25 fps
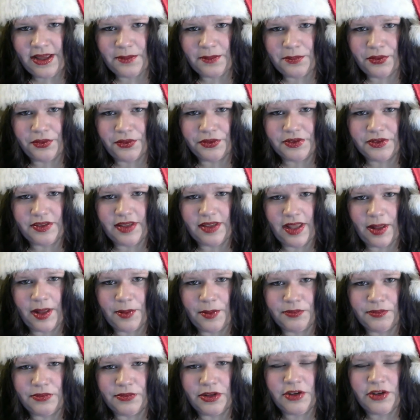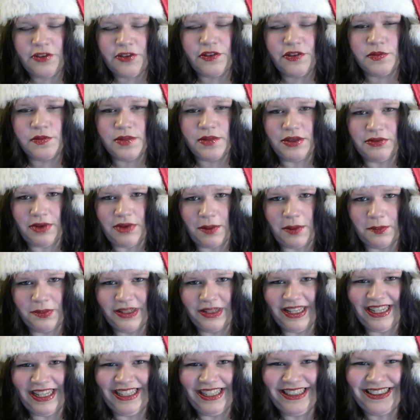But enough of me
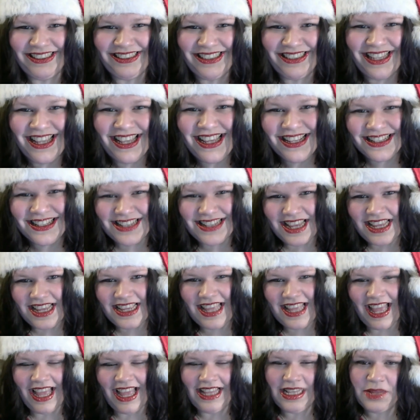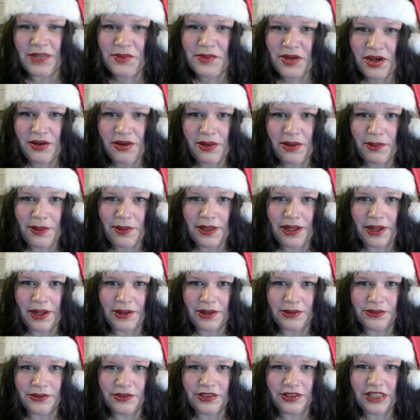rambling. Take care, let me know how it
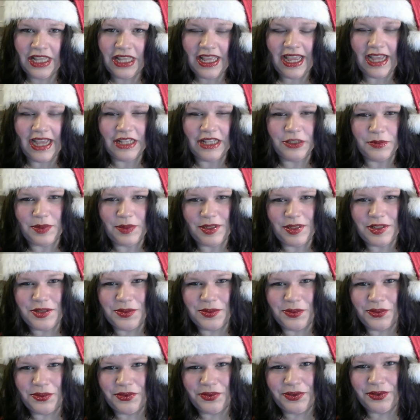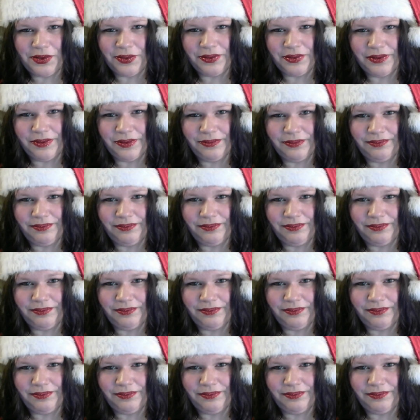goes, and speak to you all soon.